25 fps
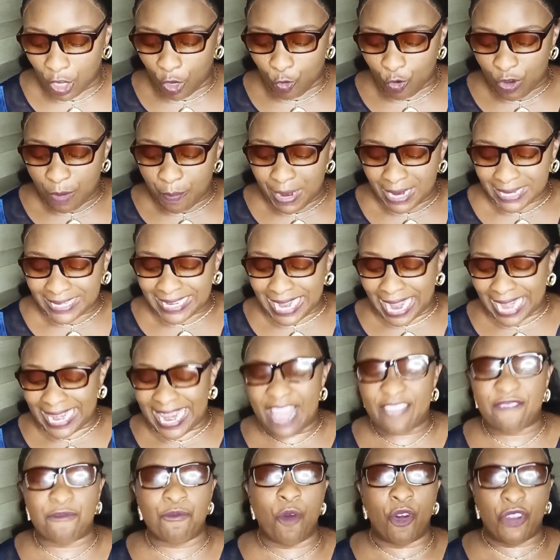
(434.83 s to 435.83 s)
will make their
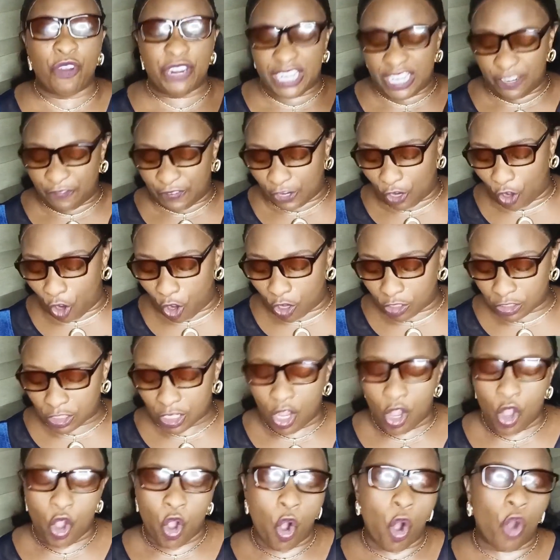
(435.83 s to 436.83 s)
life more difficult
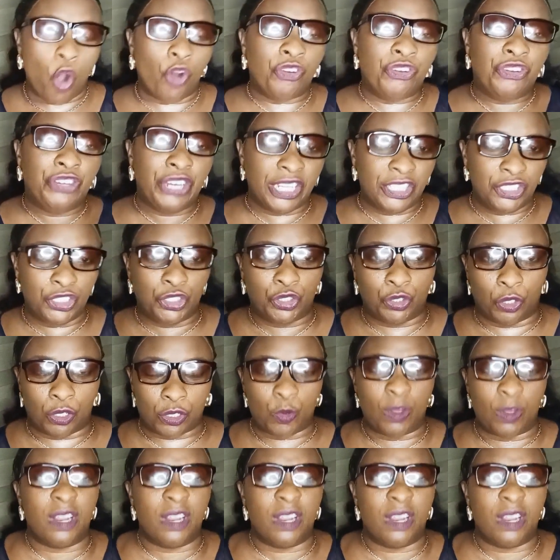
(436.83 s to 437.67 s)
or dangerous.